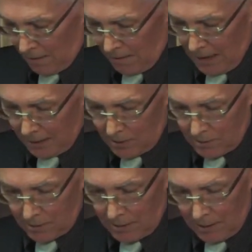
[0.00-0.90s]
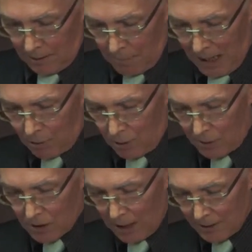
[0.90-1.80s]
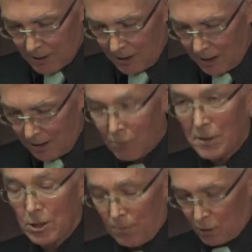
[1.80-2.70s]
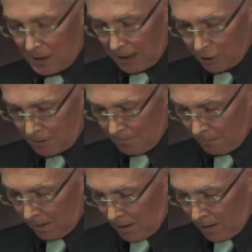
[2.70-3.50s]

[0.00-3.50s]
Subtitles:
that the embargo resulted in increased production